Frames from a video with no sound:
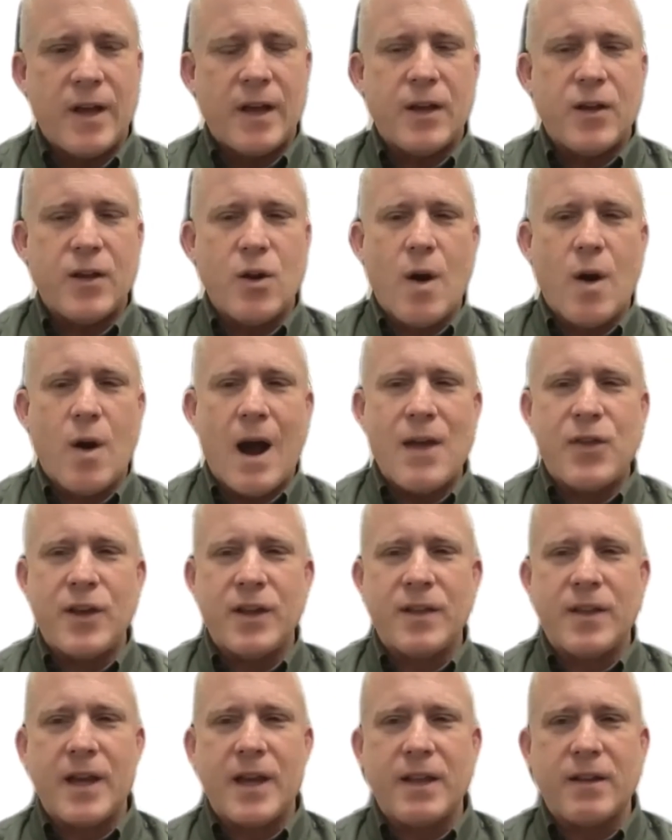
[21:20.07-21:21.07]
I
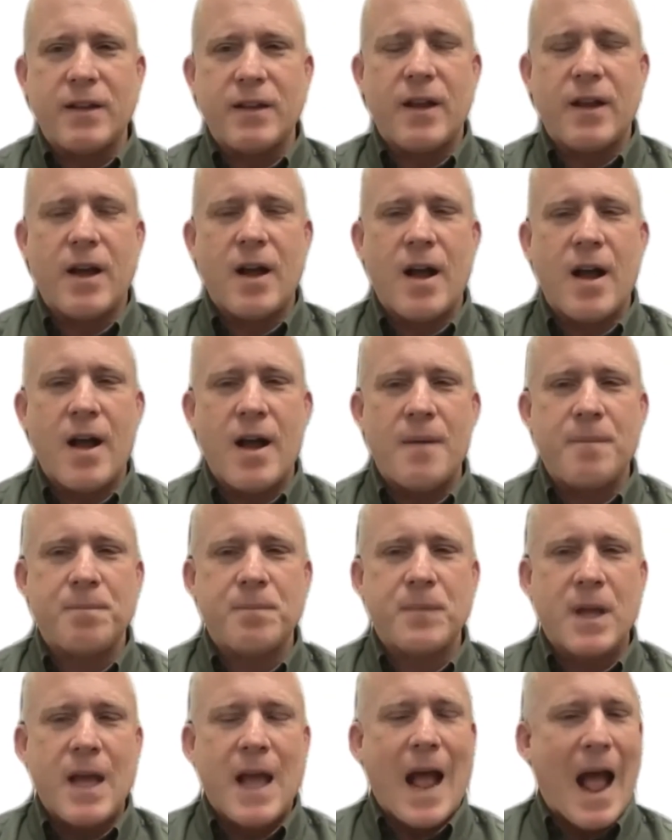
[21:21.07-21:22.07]
think that
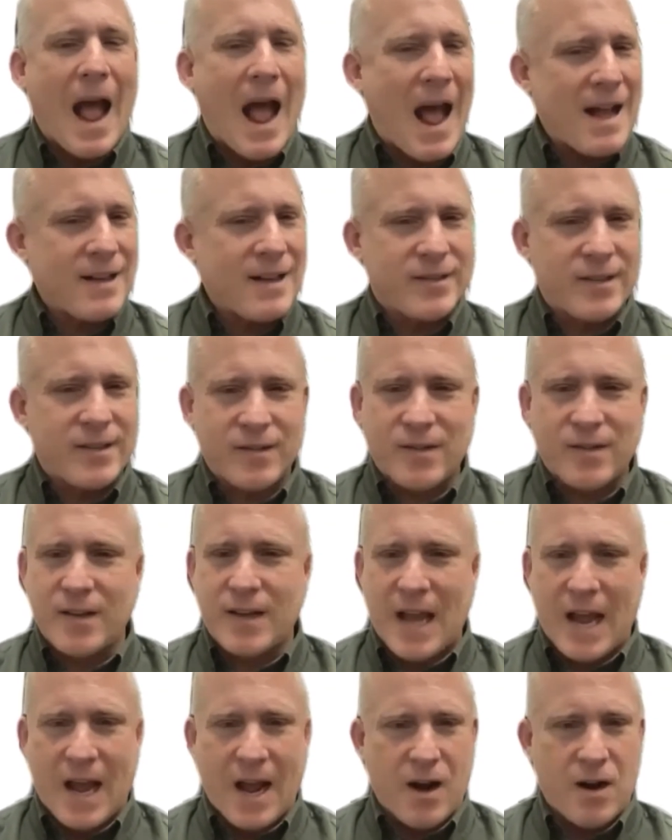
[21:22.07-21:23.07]
access to
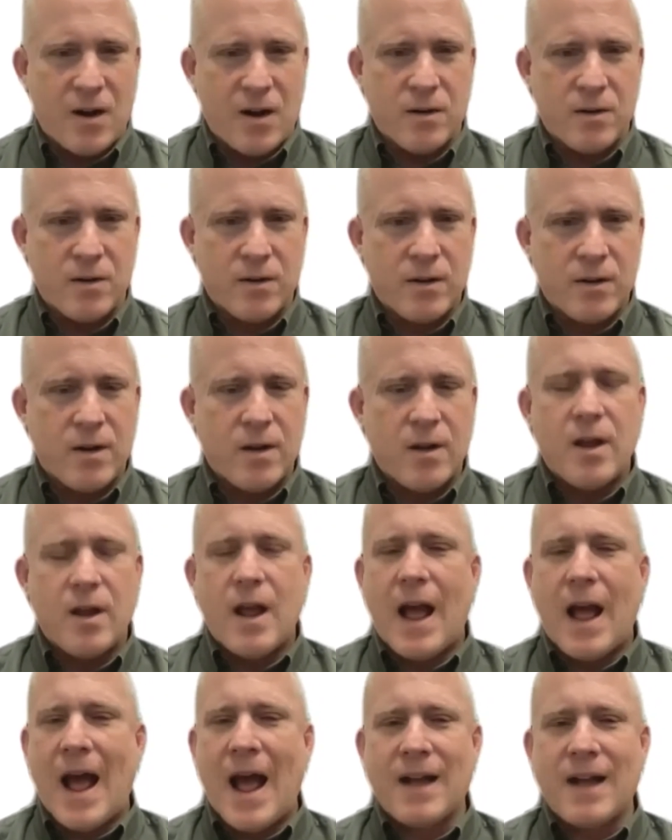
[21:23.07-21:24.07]
care,
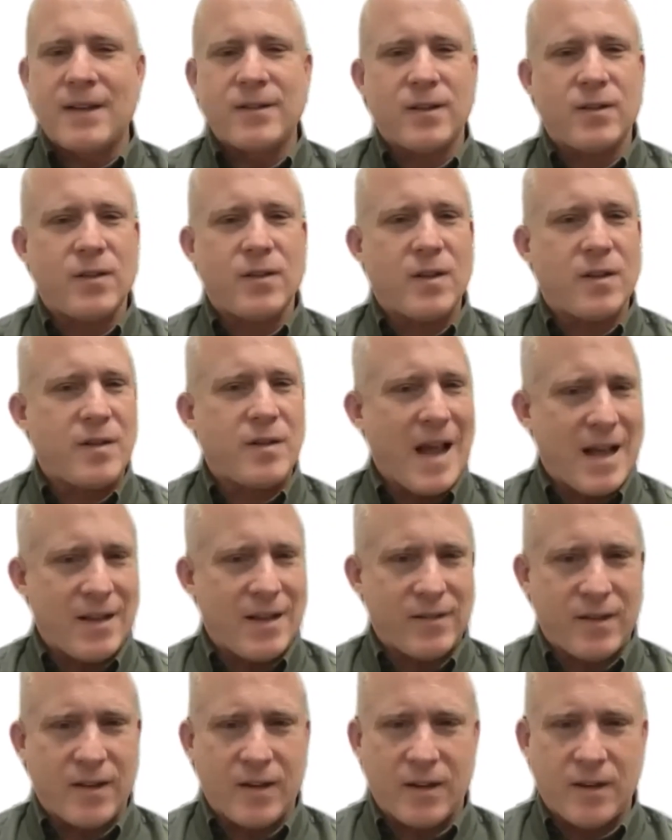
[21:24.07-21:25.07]
access to
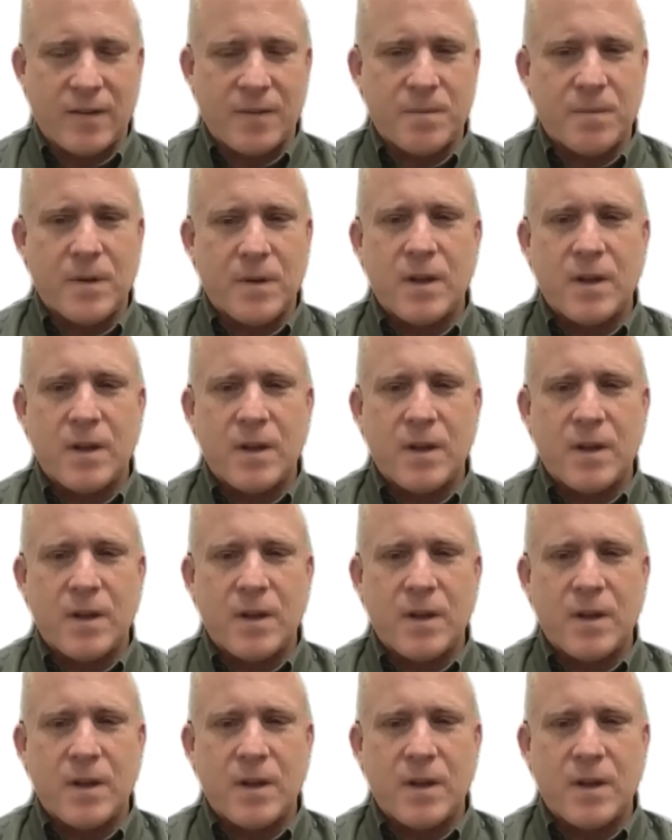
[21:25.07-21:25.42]
testing,